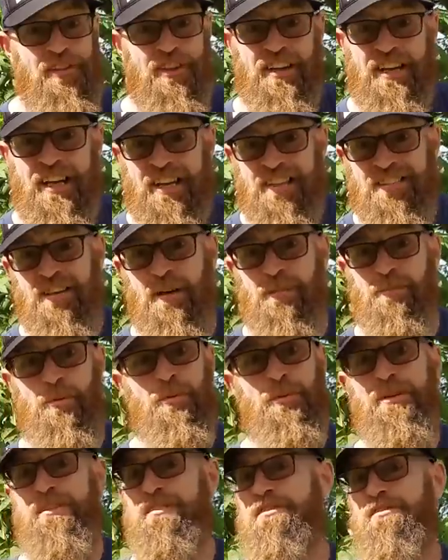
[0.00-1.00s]
the next couple
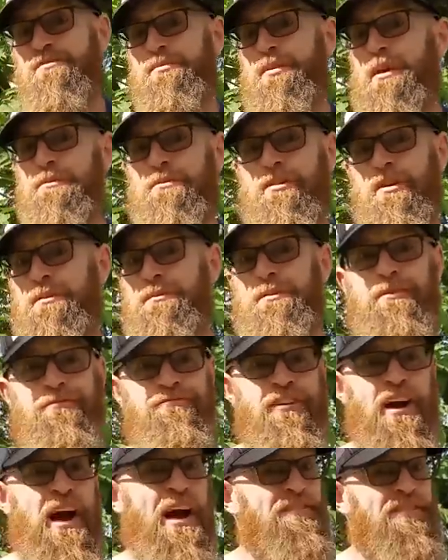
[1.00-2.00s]
weeks. There's probably going to be
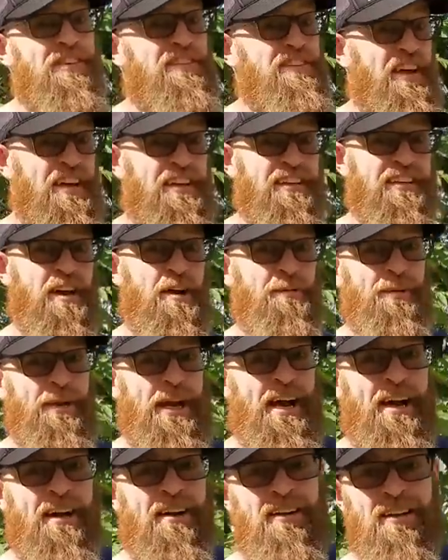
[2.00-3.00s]
5 to 10 coming
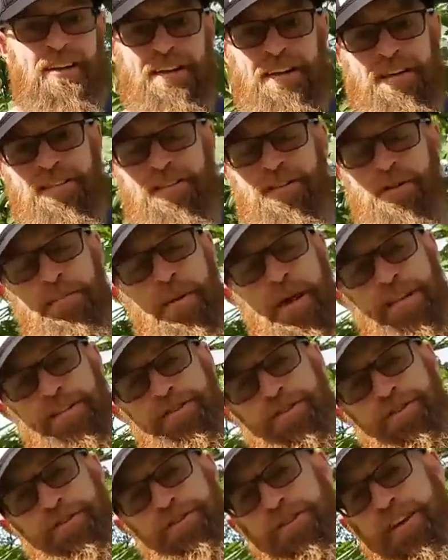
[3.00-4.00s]
out. So make
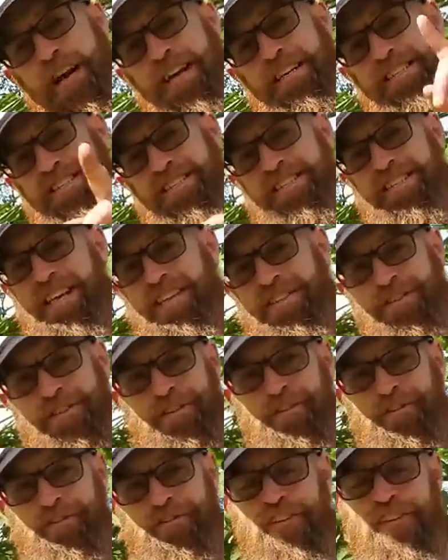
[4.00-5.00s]
sure you guys stay
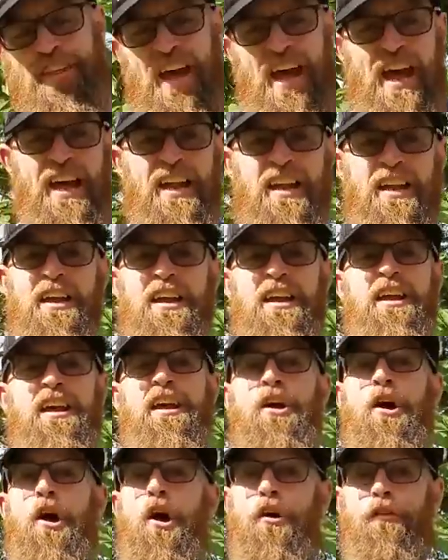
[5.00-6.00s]
tuned for that.
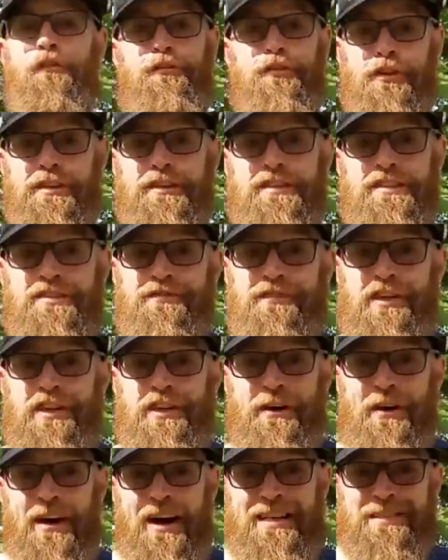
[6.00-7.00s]
Hopefully this
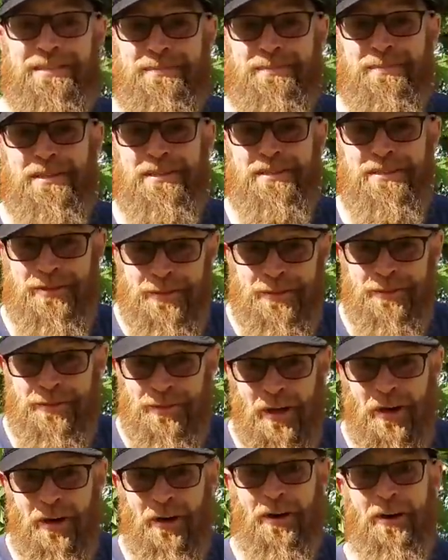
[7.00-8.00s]
video hasn't been too
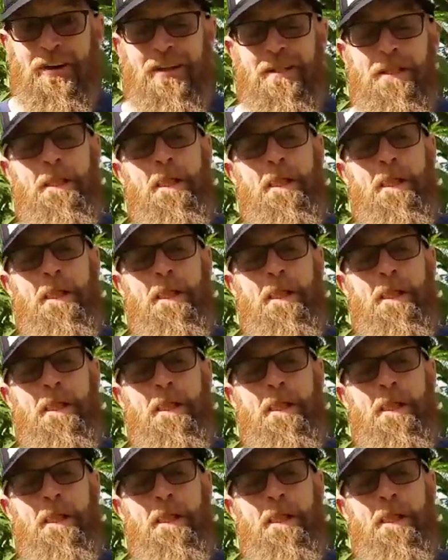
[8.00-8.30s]
long.